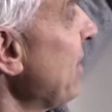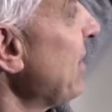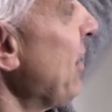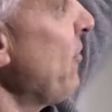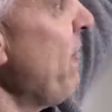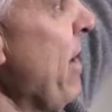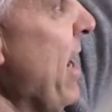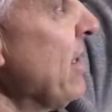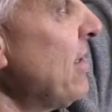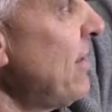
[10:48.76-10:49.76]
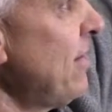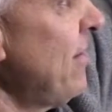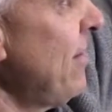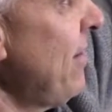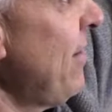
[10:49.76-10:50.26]
this center of mass.
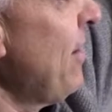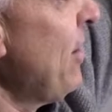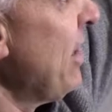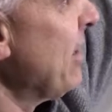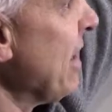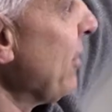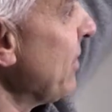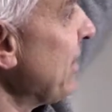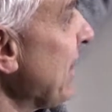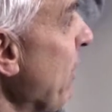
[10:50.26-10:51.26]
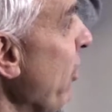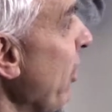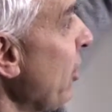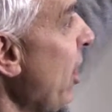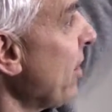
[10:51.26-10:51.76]
In other words, somewhere
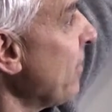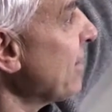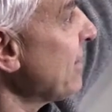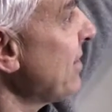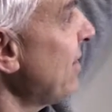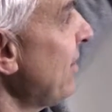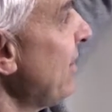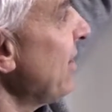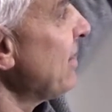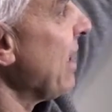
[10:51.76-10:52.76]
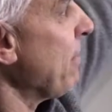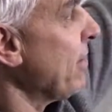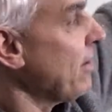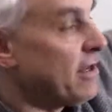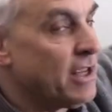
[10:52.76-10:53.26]
along this
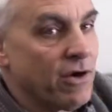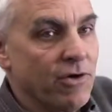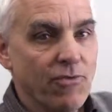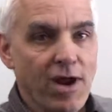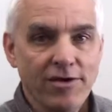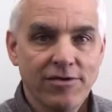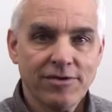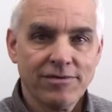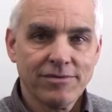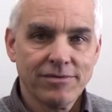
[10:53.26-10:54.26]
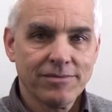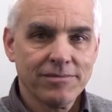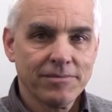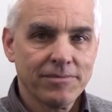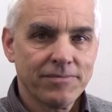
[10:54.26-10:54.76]
segment here in red.
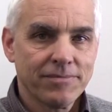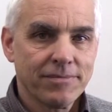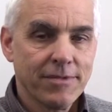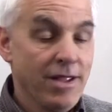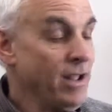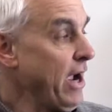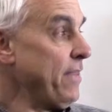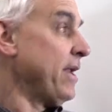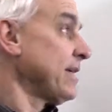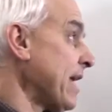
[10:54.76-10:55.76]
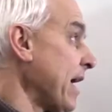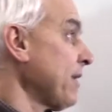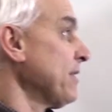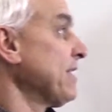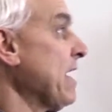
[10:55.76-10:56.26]
And then exactly
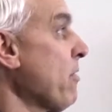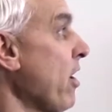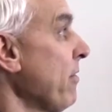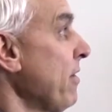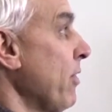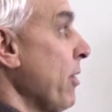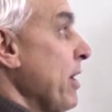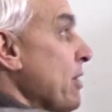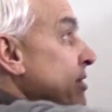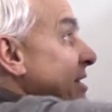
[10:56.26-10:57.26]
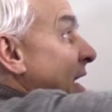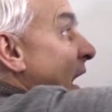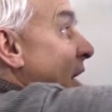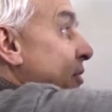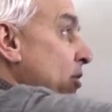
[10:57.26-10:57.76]
the same argument where we use the
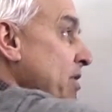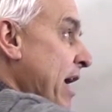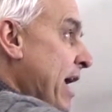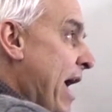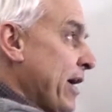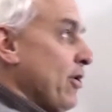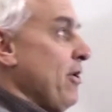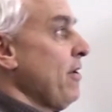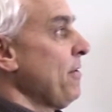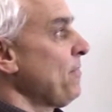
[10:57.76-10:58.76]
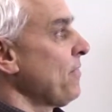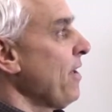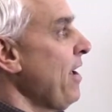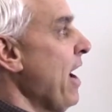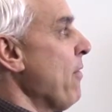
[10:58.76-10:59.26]
other diagonal
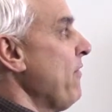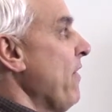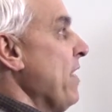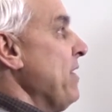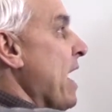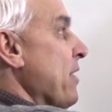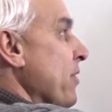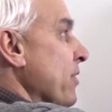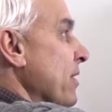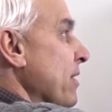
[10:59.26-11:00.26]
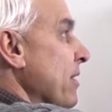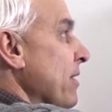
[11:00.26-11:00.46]
and we find the other